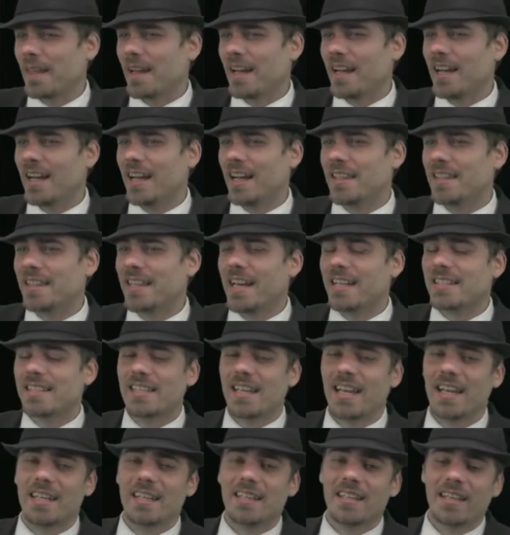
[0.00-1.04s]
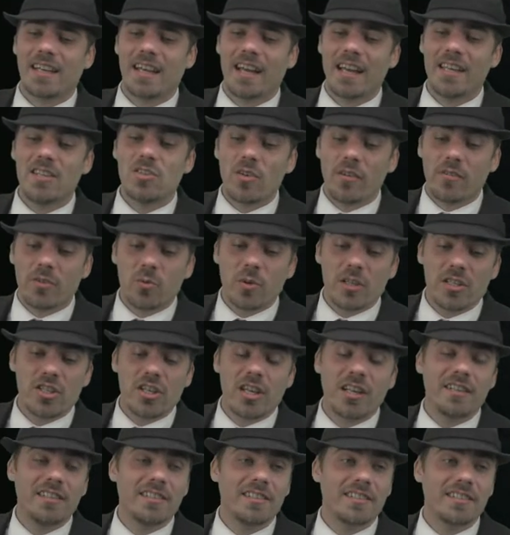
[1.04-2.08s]
That said, I do have a Twitch
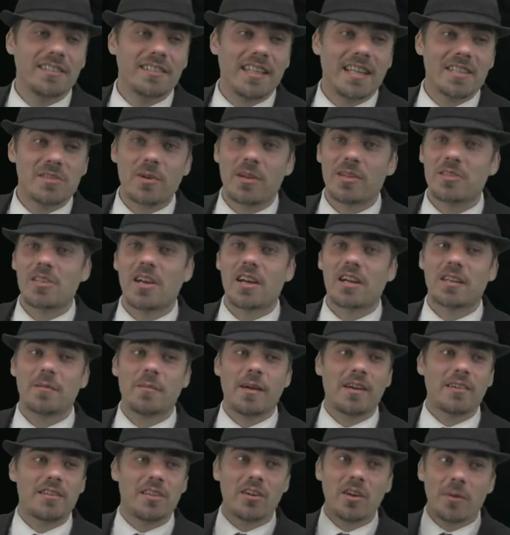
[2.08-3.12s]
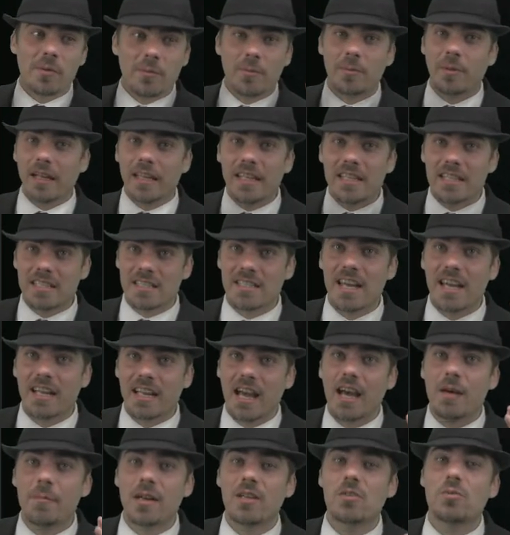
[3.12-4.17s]
channel. That's what I was talking about. You know, I'm gonna be playing this
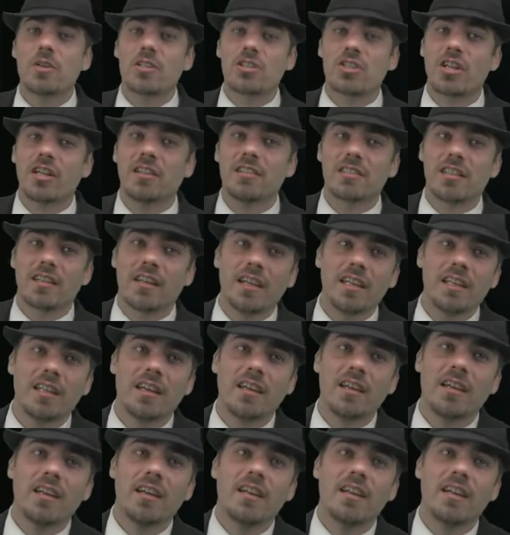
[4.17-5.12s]
deck on my Twitch channel tonight.